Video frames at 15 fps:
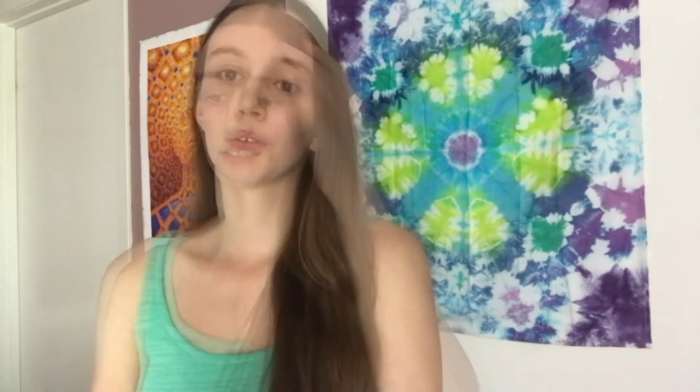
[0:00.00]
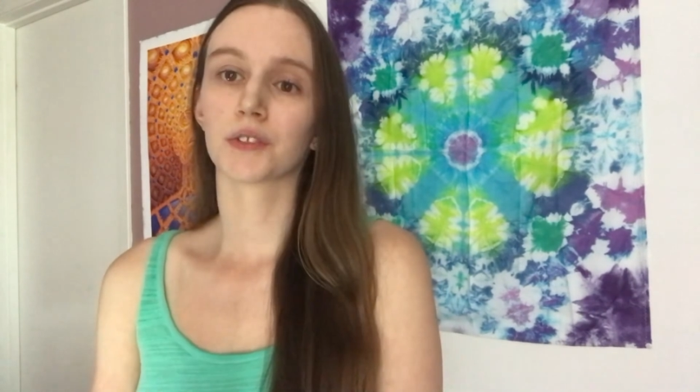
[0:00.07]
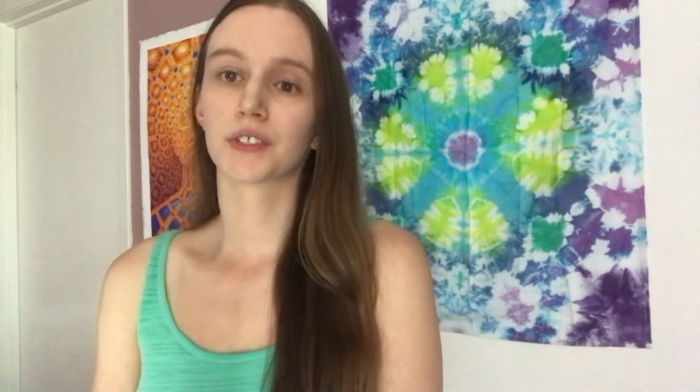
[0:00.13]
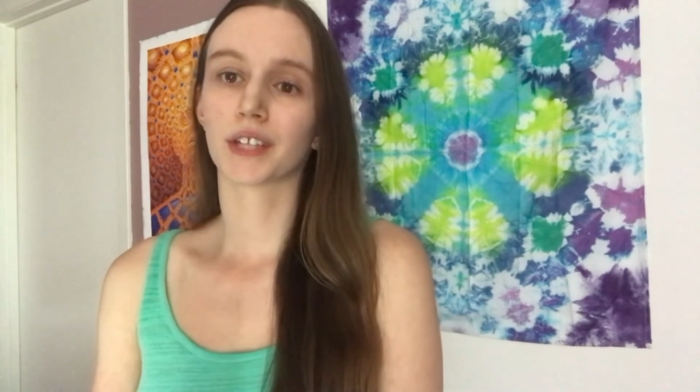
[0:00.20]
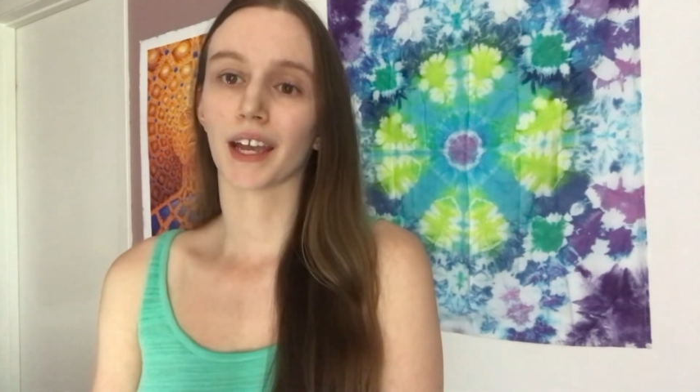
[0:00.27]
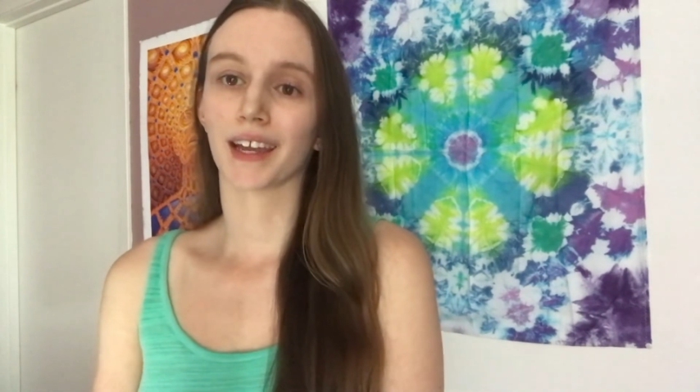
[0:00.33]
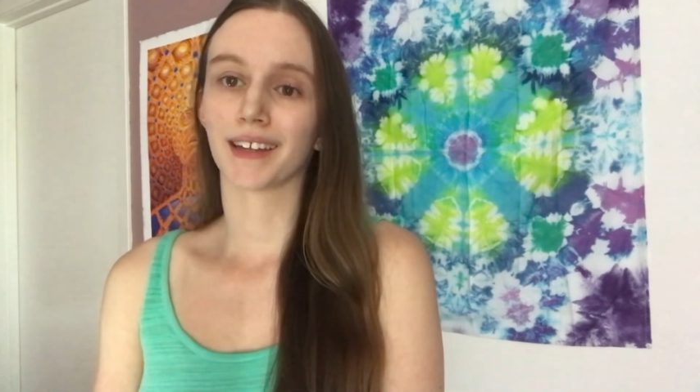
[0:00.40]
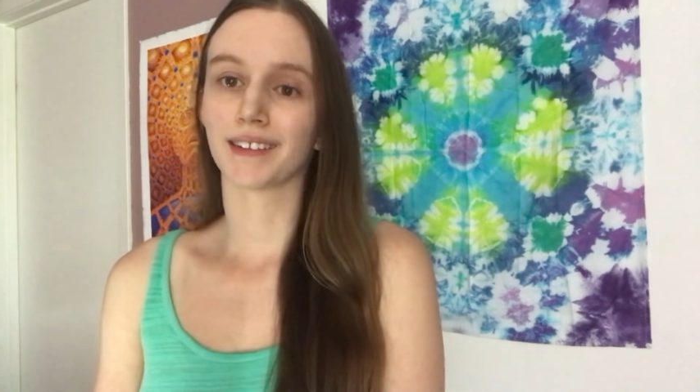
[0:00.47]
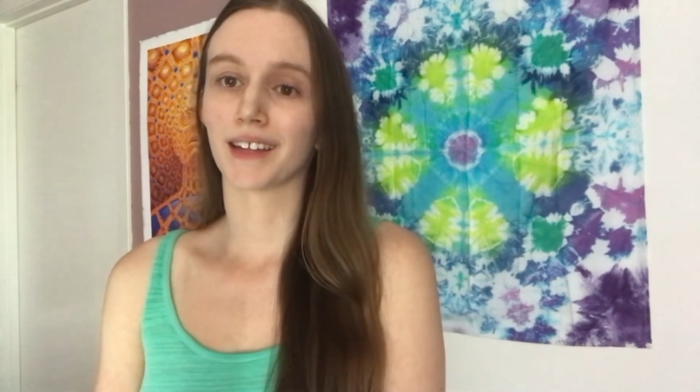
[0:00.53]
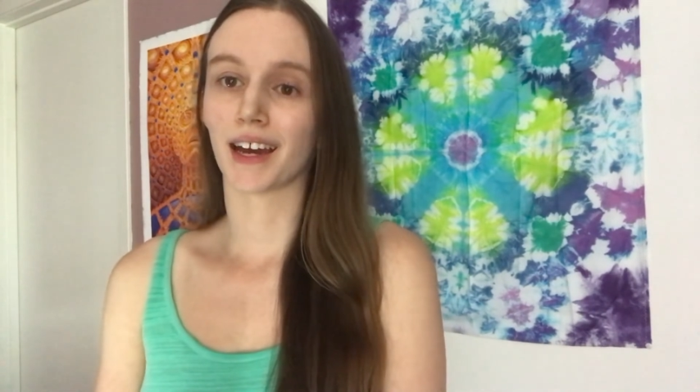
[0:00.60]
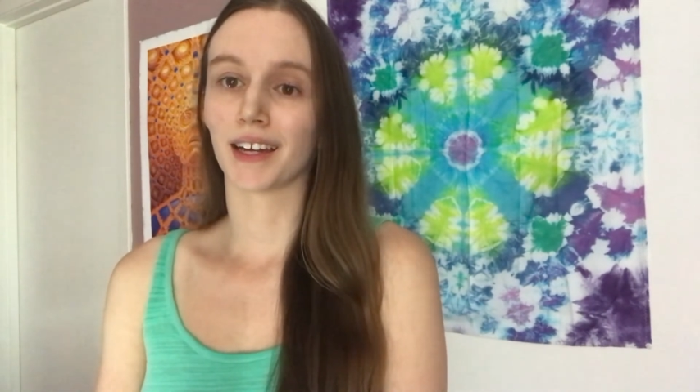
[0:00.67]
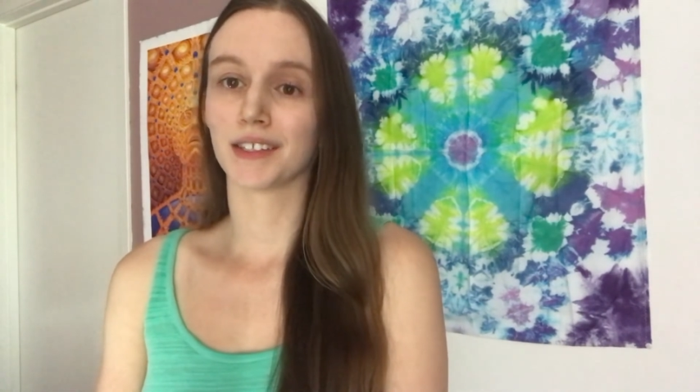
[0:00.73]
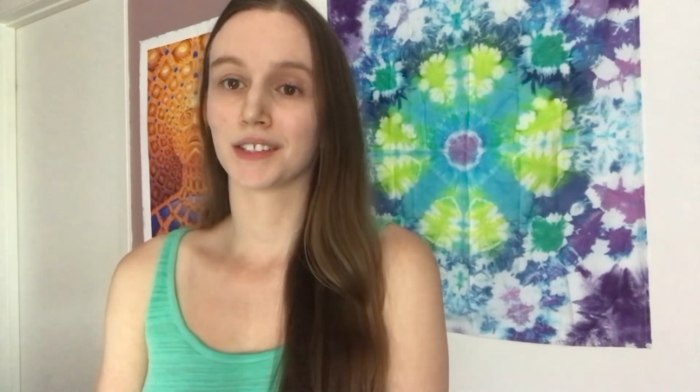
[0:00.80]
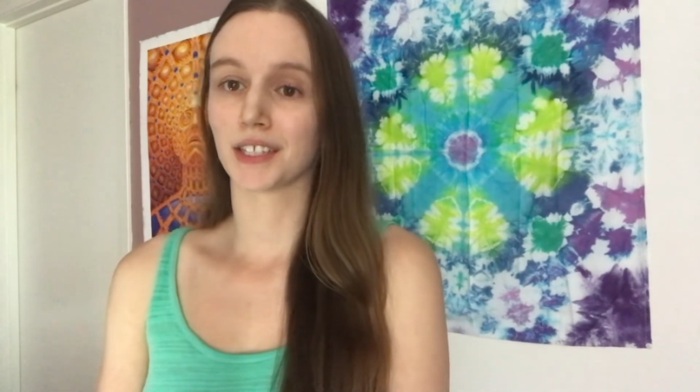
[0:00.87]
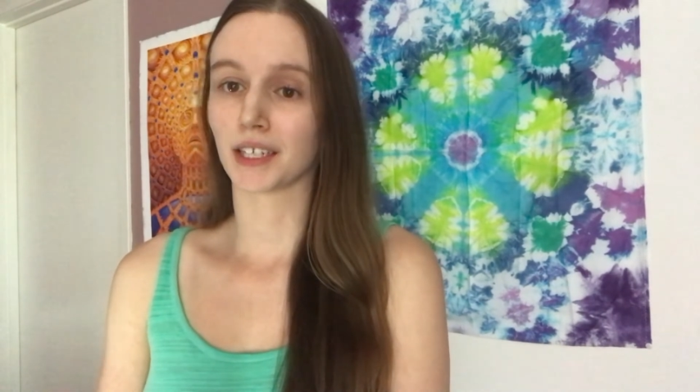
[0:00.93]
Saying
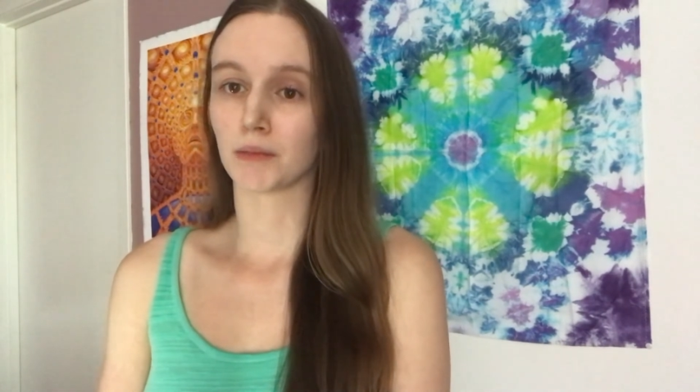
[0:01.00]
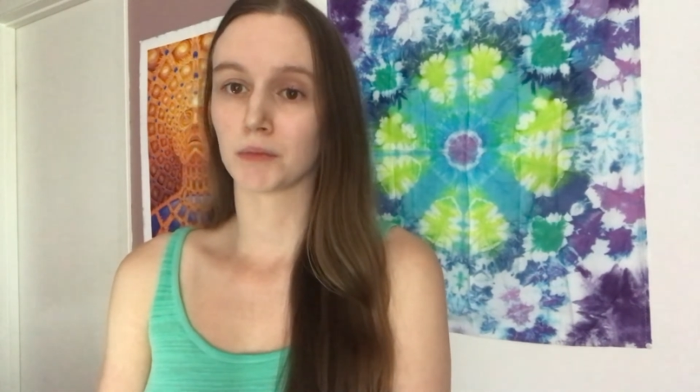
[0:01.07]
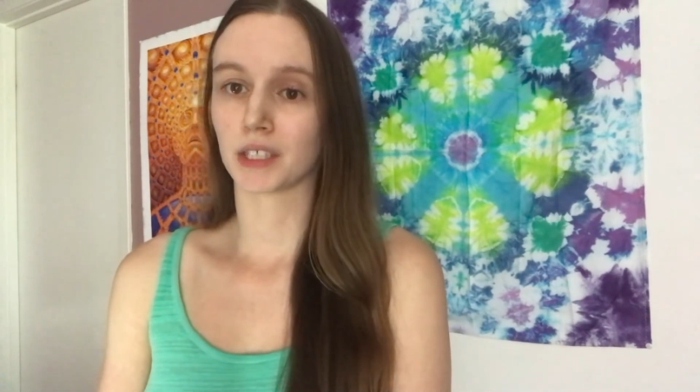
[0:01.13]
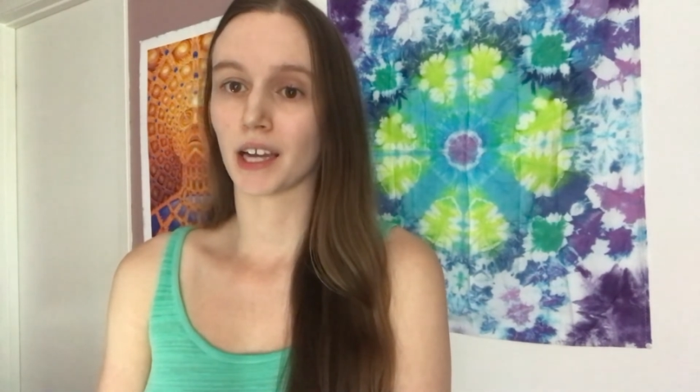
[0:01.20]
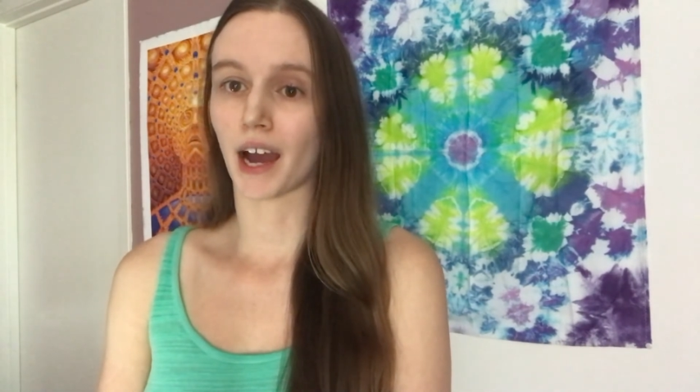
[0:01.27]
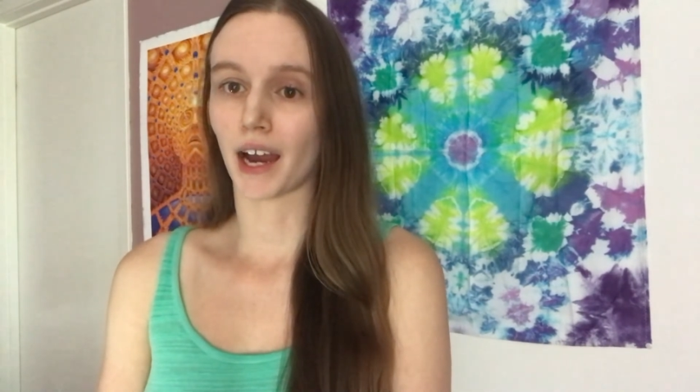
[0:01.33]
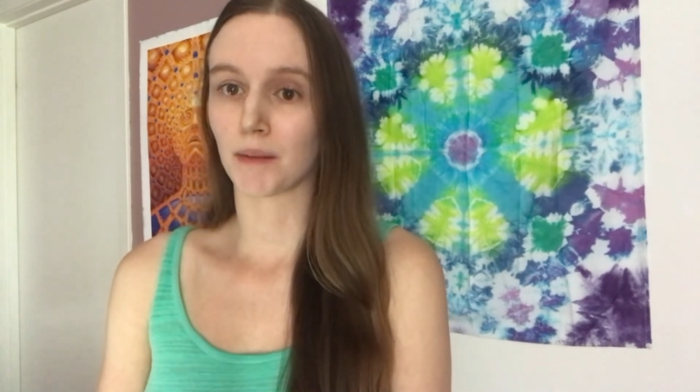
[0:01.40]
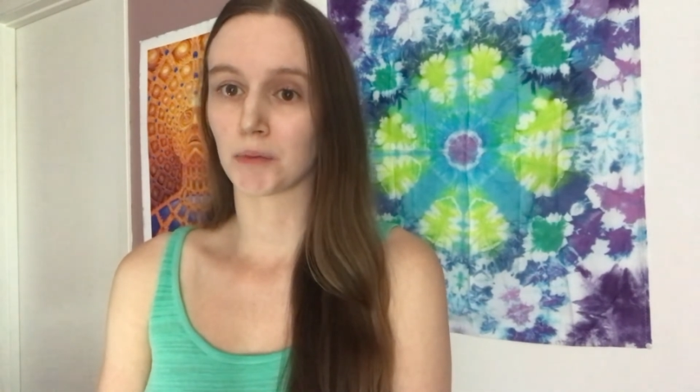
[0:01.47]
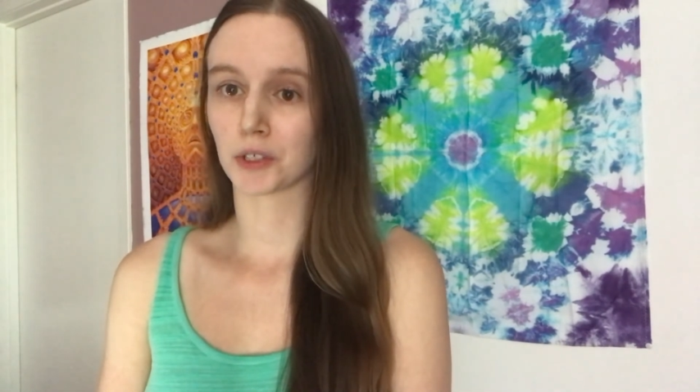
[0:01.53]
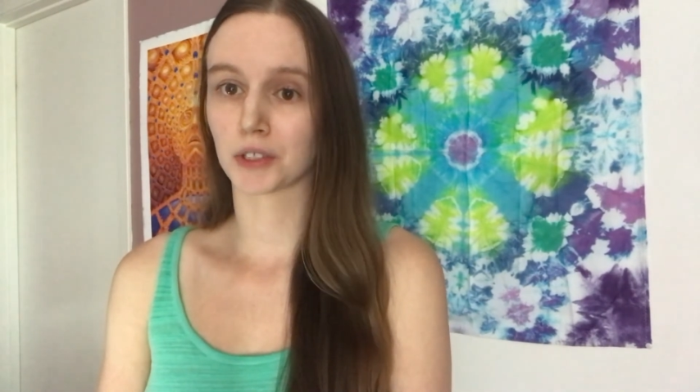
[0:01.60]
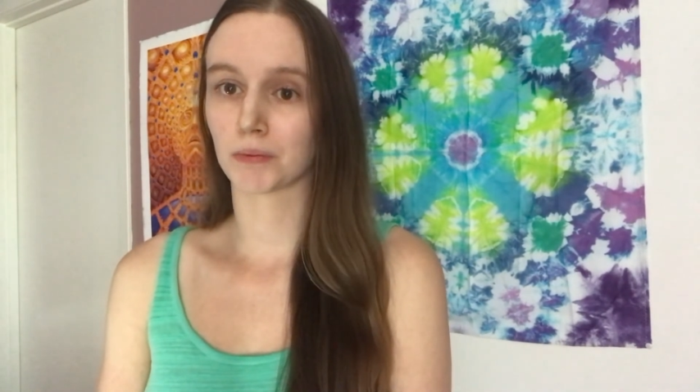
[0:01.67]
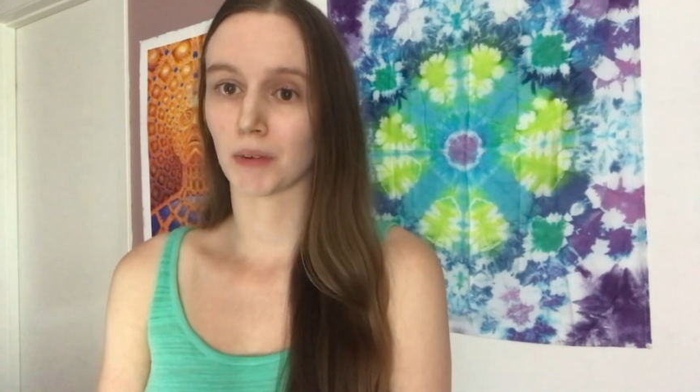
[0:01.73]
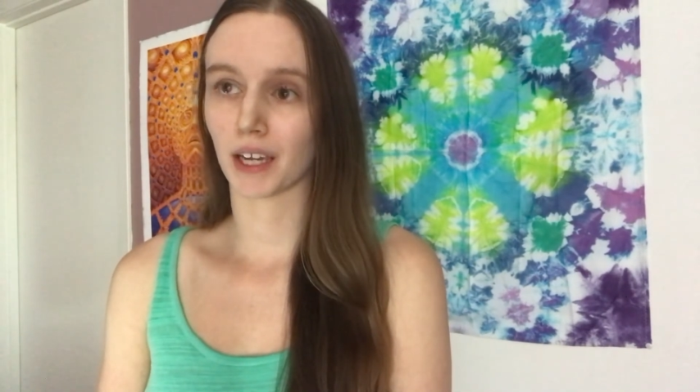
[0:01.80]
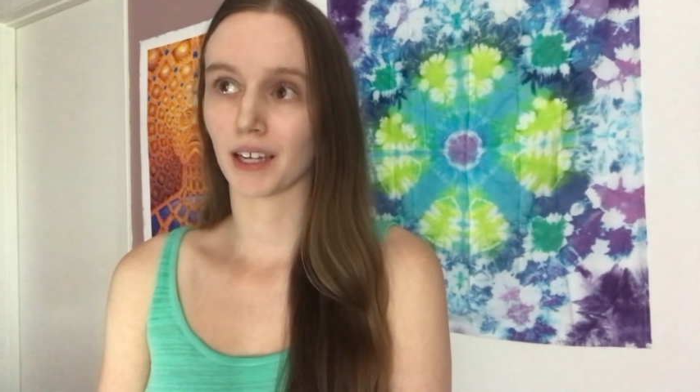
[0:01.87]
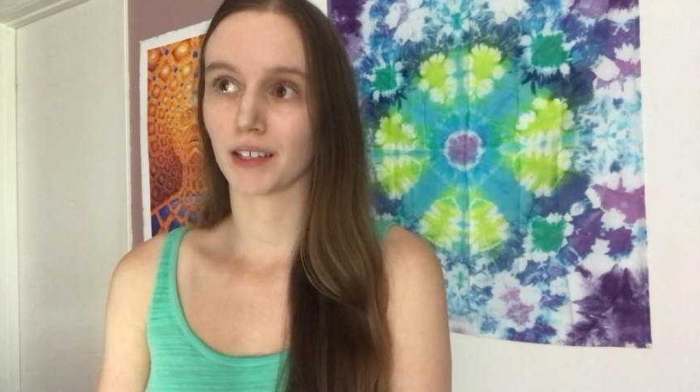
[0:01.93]
that DMT
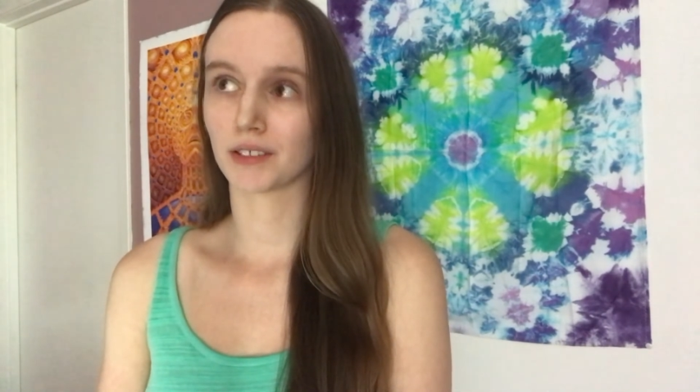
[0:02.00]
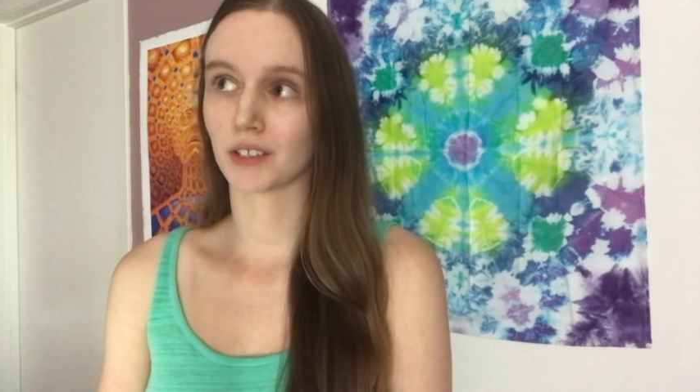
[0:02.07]
hyperspace